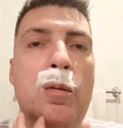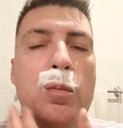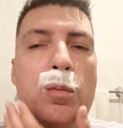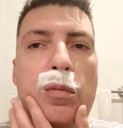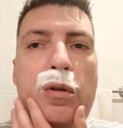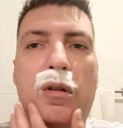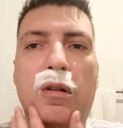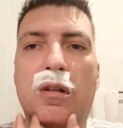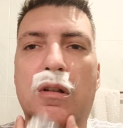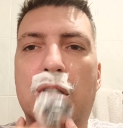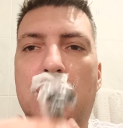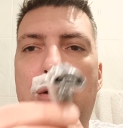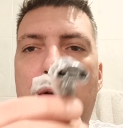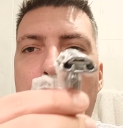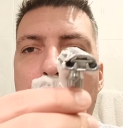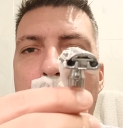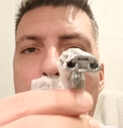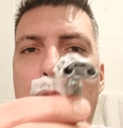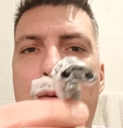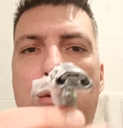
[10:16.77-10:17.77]
but
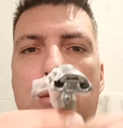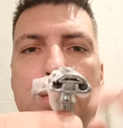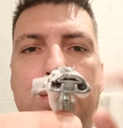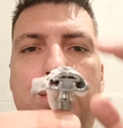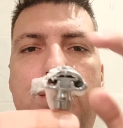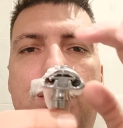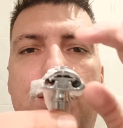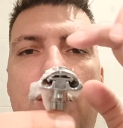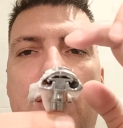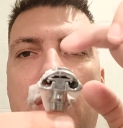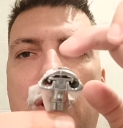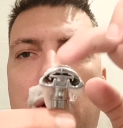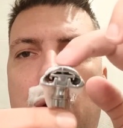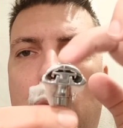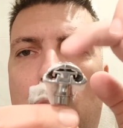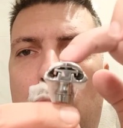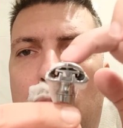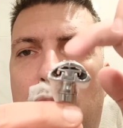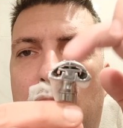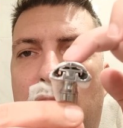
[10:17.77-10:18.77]
due to
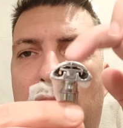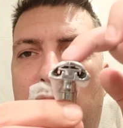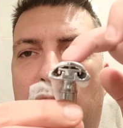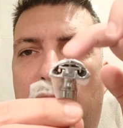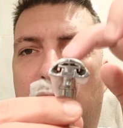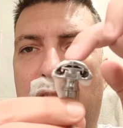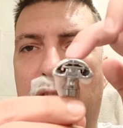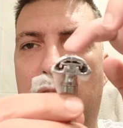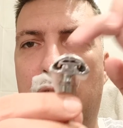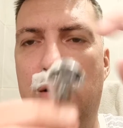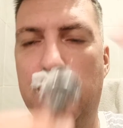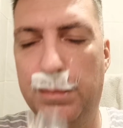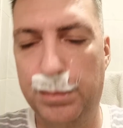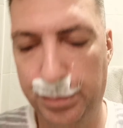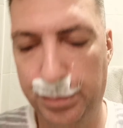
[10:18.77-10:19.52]
tall head,